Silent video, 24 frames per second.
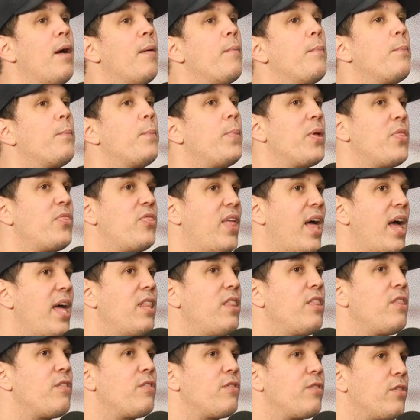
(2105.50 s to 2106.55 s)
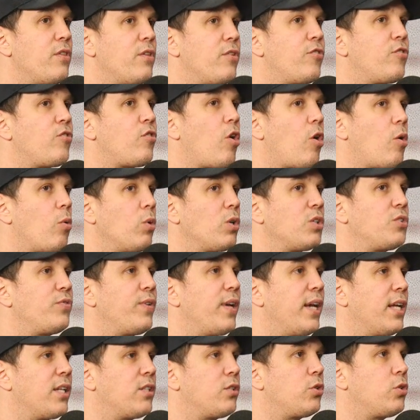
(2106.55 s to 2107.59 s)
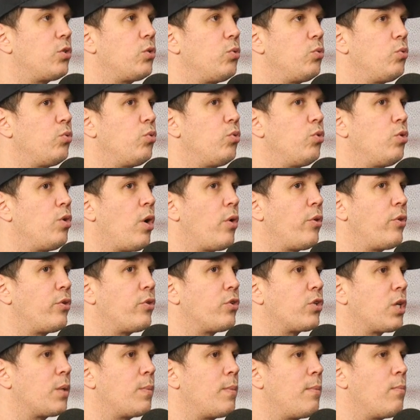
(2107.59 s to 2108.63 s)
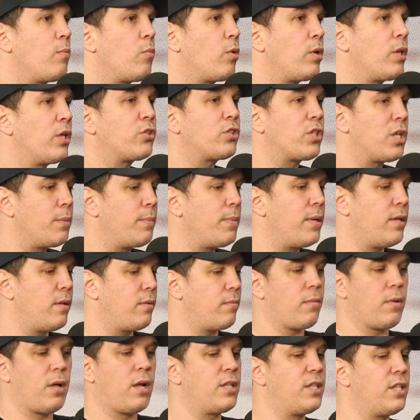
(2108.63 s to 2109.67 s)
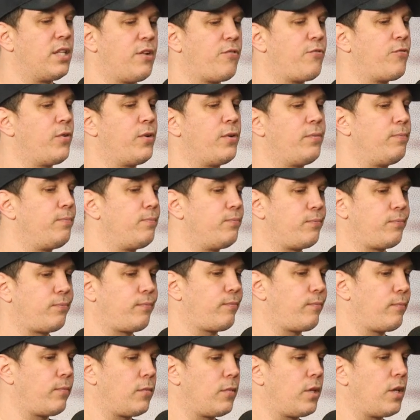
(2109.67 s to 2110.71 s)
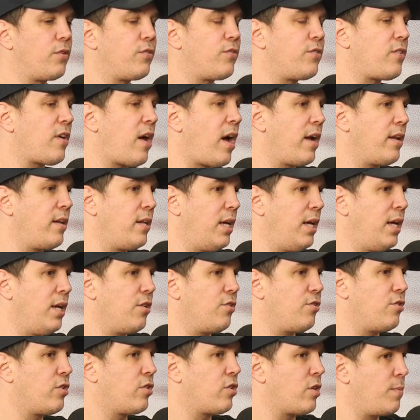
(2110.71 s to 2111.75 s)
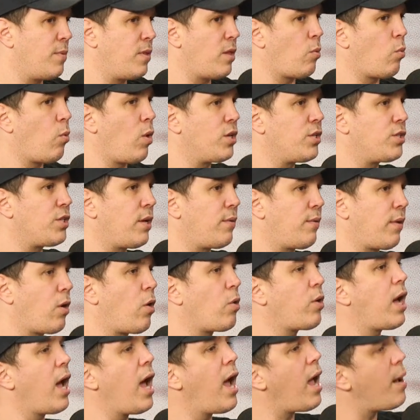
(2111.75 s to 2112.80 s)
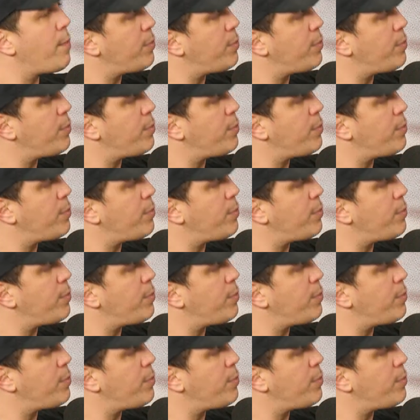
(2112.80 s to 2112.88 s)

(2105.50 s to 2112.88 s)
But then the Star Wars fans who know that there's going to be more, there's going to be a different side to each. There's going to be the one side like, okay,